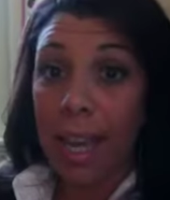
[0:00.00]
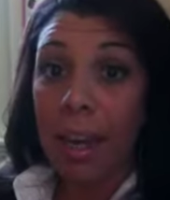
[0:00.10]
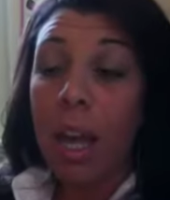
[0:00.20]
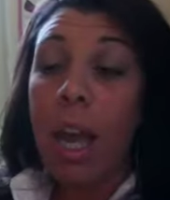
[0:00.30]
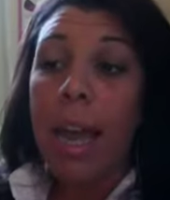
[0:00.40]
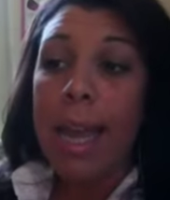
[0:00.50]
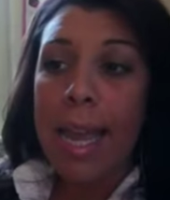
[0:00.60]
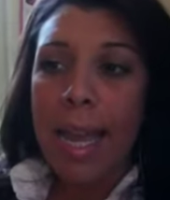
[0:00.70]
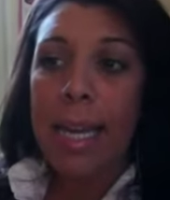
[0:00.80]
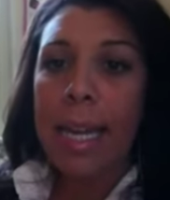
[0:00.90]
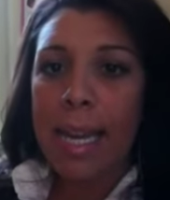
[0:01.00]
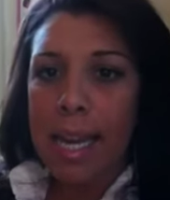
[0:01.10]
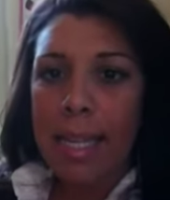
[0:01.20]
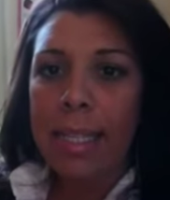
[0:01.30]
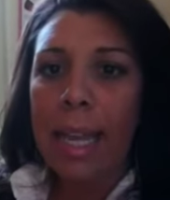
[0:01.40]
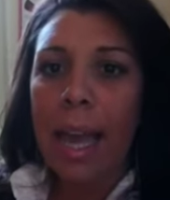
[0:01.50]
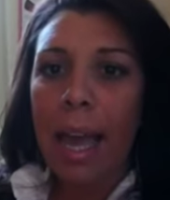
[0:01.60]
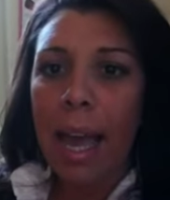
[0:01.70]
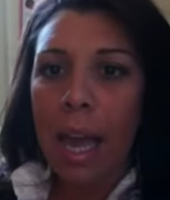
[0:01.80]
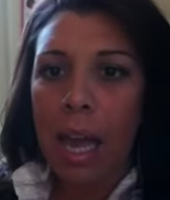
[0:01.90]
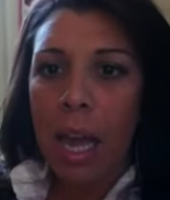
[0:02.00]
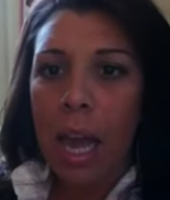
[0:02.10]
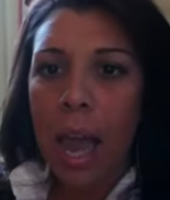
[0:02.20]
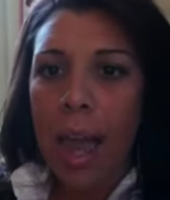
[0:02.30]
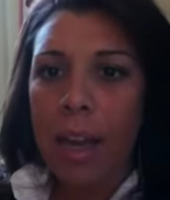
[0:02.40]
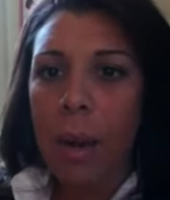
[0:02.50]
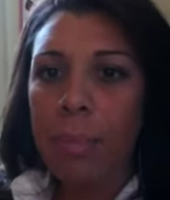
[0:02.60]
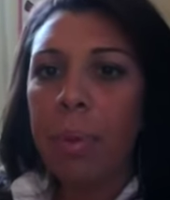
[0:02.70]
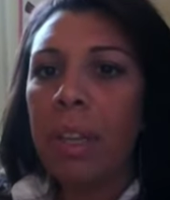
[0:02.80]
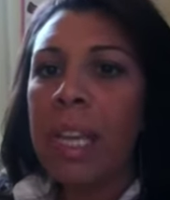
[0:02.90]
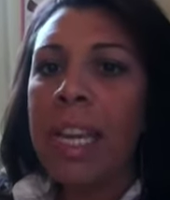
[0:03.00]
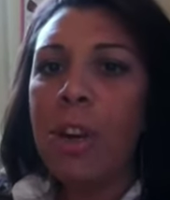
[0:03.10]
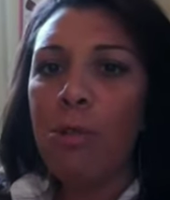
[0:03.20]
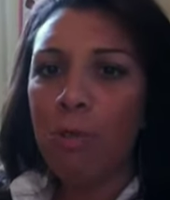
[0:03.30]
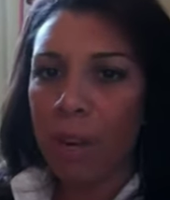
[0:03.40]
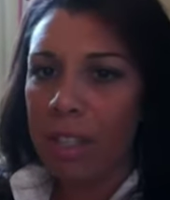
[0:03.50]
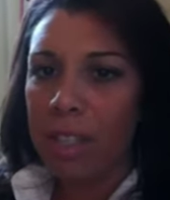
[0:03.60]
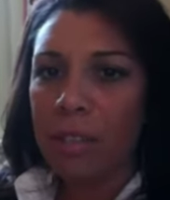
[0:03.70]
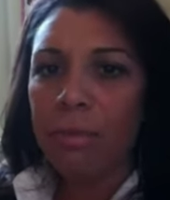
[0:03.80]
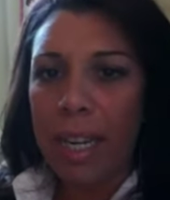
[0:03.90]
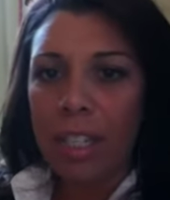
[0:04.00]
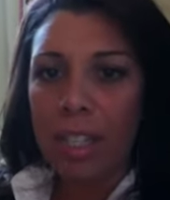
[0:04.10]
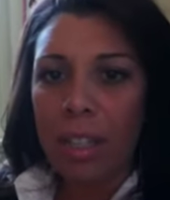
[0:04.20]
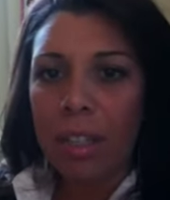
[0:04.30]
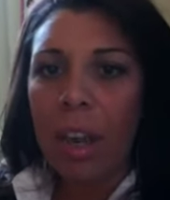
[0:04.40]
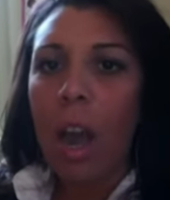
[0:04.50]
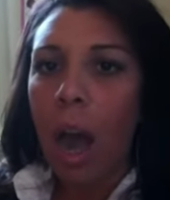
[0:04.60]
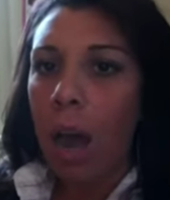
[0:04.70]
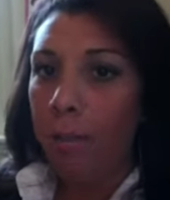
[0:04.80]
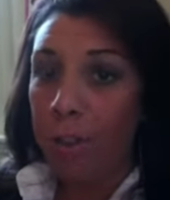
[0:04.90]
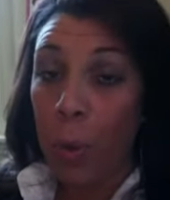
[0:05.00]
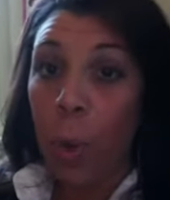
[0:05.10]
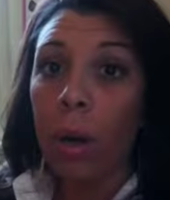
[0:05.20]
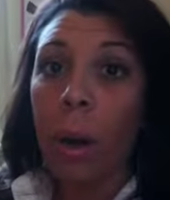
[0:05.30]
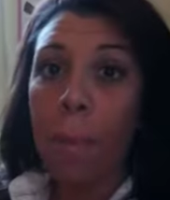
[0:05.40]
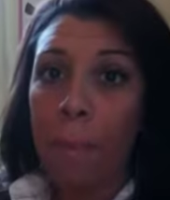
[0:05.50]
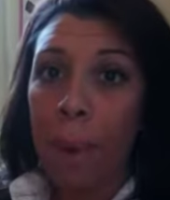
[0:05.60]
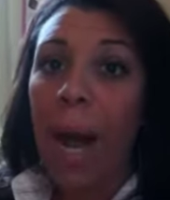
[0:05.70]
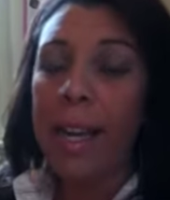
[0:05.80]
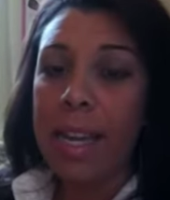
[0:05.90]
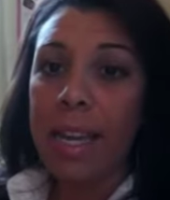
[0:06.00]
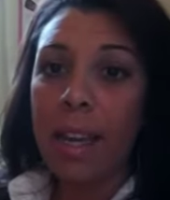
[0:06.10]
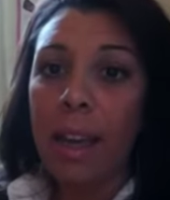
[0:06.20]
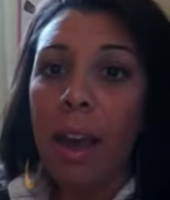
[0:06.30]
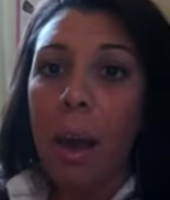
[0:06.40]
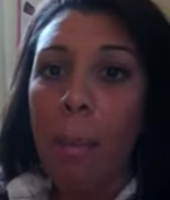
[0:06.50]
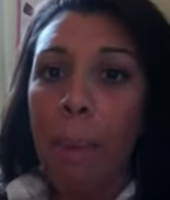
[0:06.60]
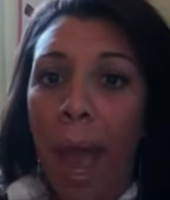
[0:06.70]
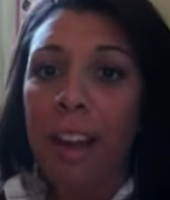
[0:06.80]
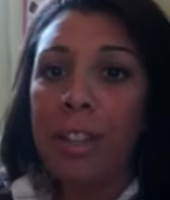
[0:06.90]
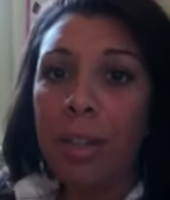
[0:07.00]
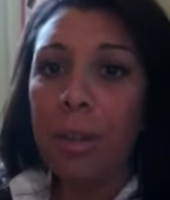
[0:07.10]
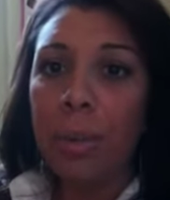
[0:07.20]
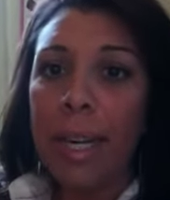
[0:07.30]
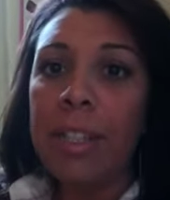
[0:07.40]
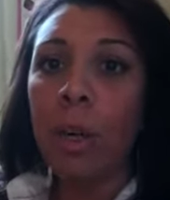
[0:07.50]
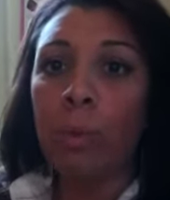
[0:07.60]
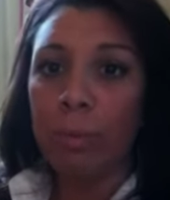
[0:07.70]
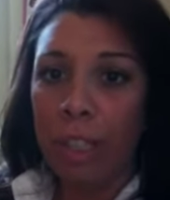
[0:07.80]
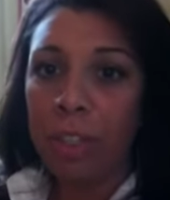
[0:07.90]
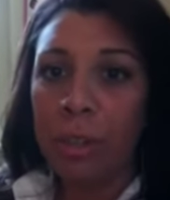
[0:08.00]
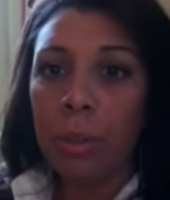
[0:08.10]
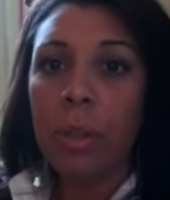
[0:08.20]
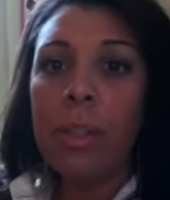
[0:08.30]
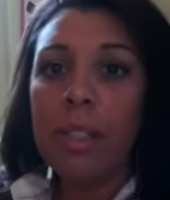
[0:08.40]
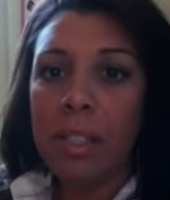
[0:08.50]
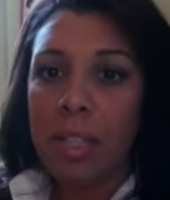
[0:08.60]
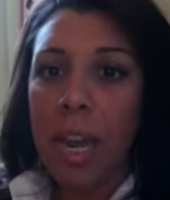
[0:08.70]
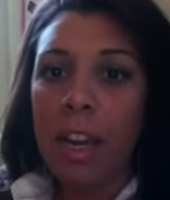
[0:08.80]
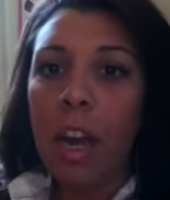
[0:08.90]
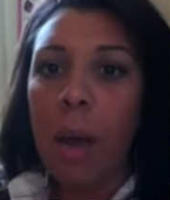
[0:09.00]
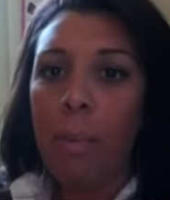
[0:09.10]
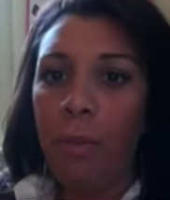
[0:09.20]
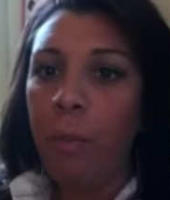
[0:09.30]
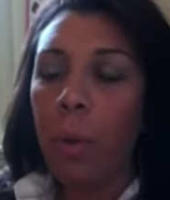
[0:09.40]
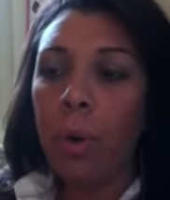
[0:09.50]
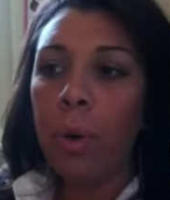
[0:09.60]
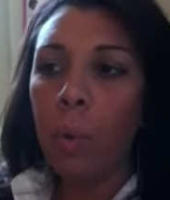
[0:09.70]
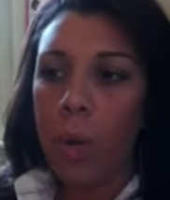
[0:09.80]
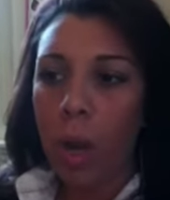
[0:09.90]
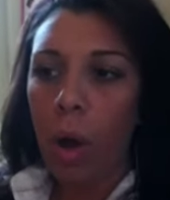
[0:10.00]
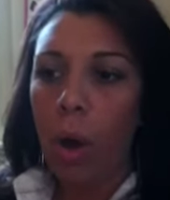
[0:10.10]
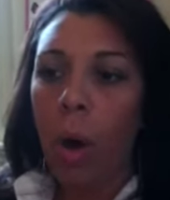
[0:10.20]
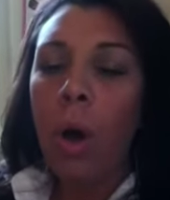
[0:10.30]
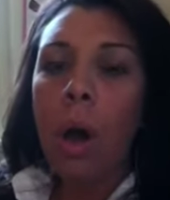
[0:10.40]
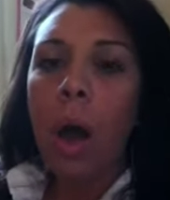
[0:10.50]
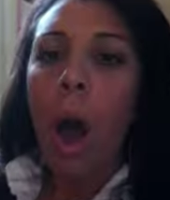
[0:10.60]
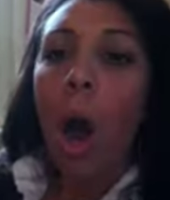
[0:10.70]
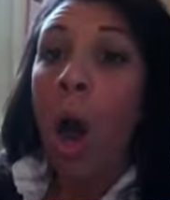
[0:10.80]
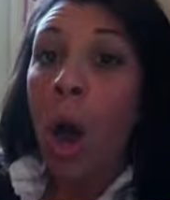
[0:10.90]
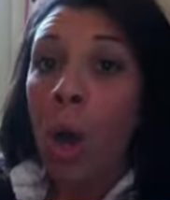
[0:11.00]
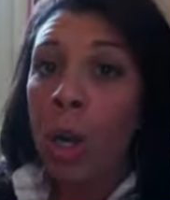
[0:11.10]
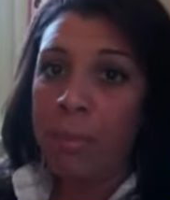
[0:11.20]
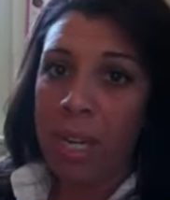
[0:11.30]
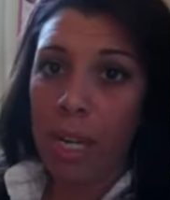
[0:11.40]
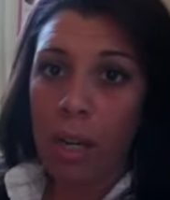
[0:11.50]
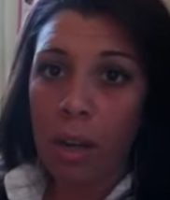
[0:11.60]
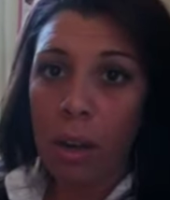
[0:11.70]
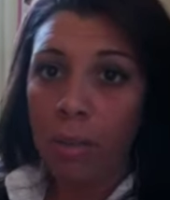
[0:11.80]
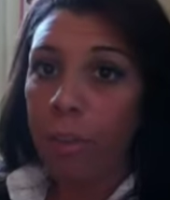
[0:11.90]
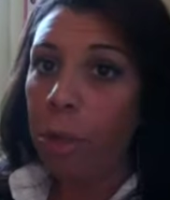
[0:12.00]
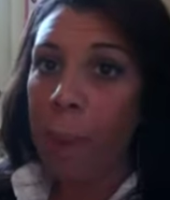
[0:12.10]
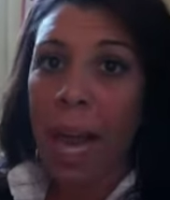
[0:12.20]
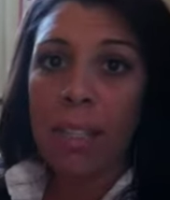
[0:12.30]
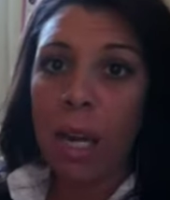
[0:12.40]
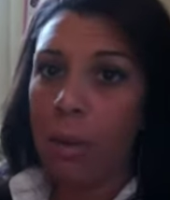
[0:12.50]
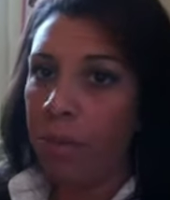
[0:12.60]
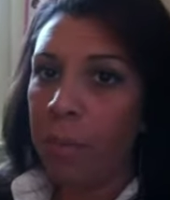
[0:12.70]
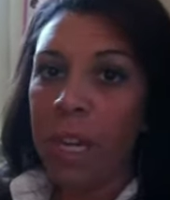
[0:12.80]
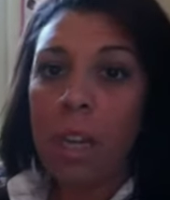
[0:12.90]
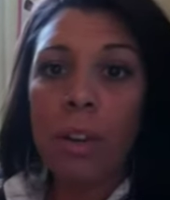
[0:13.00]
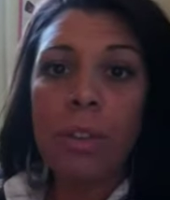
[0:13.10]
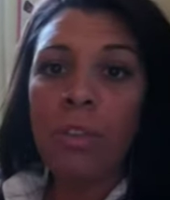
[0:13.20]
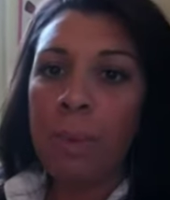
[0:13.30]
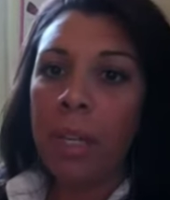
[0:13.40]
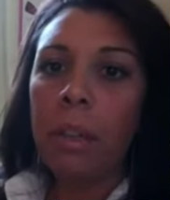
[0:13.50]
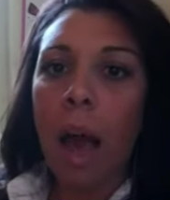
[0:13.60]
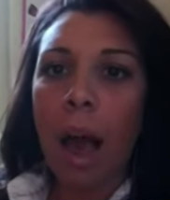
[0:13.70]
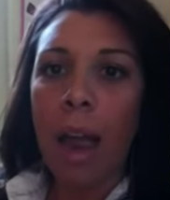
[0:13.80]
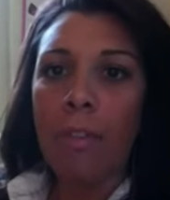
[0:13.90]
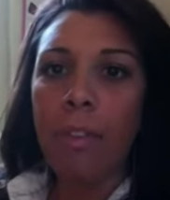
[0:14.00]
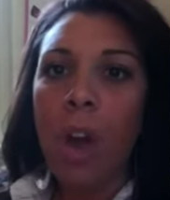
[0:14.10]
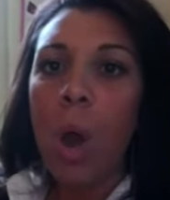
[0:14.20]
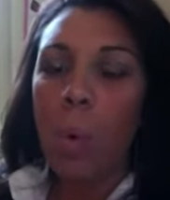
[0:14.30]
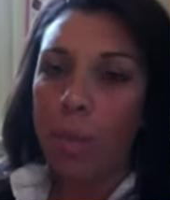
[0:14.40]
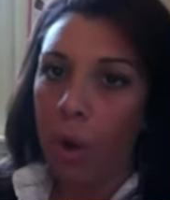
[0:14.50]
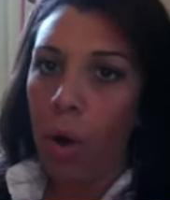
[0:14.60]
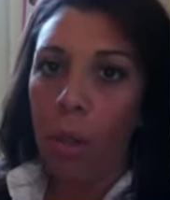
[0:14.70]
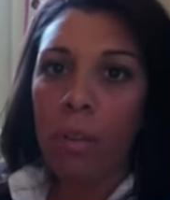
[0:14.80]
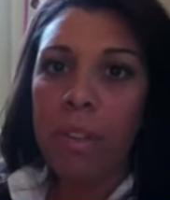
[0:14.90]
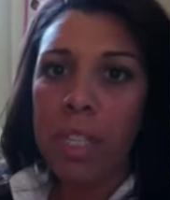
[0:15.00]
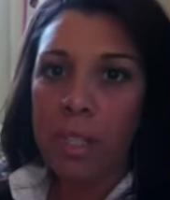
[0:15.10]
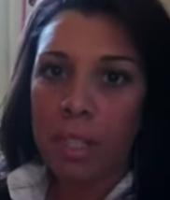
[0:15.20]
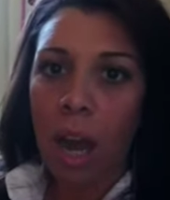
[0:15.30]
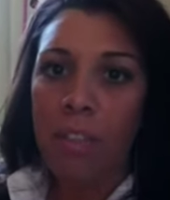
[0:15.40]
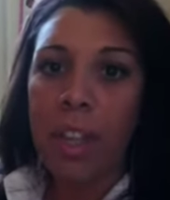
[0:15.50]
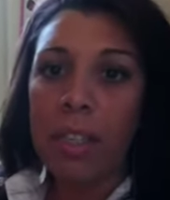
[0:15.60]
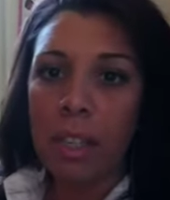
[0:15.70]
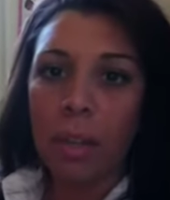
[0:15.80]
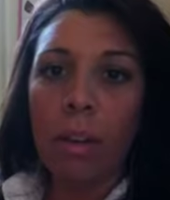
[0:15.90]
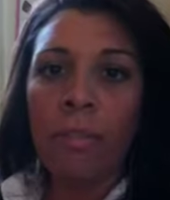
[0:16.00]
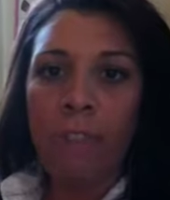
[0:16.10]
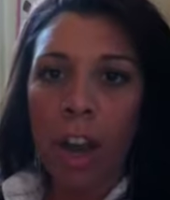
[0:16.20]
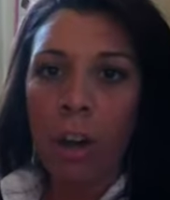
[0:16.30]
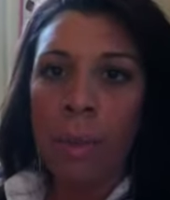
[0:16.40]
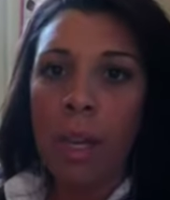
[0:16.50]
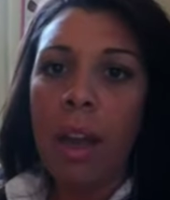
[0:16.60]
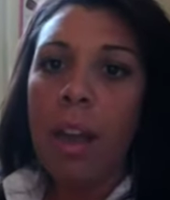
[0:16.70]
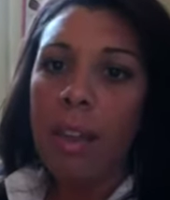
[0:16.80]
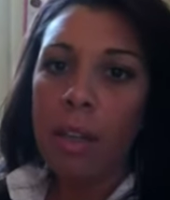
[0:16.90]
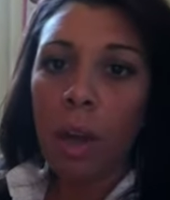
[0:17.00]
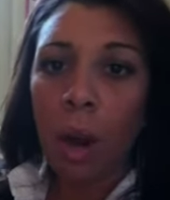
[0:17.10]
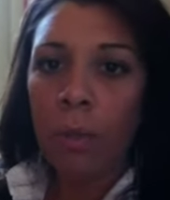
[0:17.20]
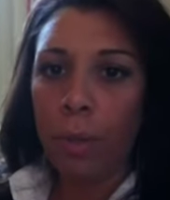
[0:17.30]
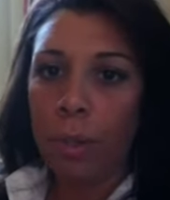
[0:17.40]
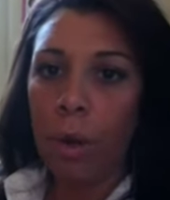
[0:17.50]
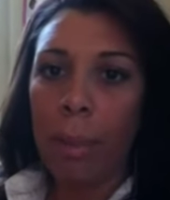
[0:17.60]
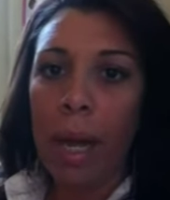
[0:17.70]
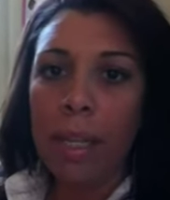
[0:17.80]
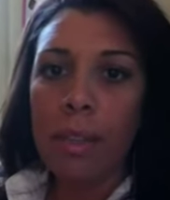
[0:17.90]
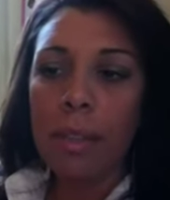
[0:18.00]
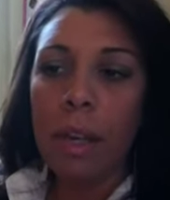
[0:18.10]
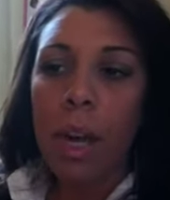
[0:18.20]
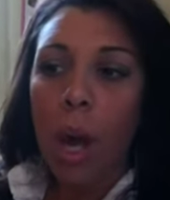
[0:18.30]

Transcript: it. It is a complete restoration of your body back to its original state before we all harmed it for the past however many years you've been alive with all of the stuff that's in our environment that is harmful to our bodies.